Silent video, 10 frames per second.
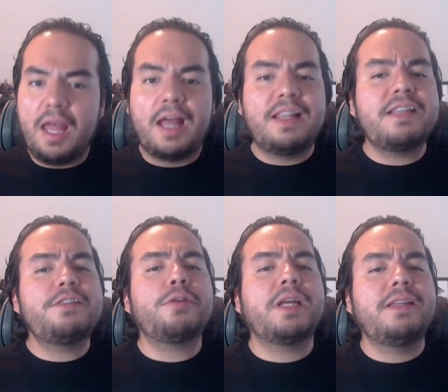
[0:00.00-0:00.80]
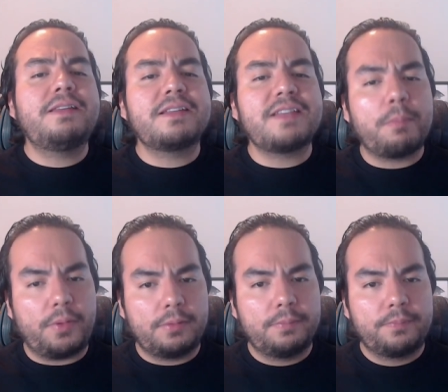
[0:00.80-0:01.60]
Let's look at this
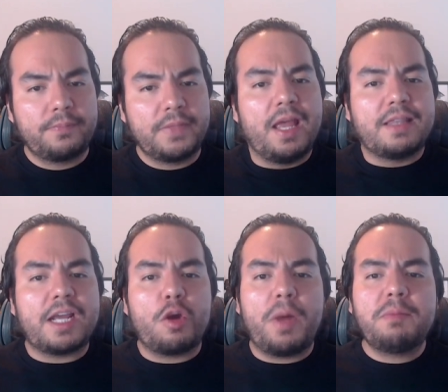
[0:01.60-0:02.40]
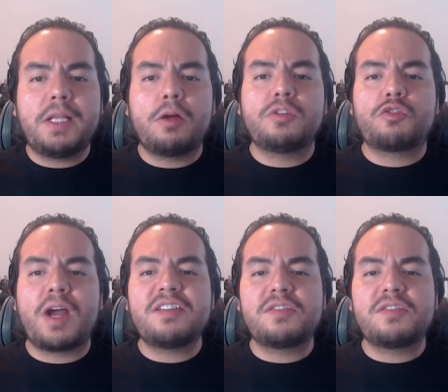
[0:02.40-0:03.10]
example. The command below tries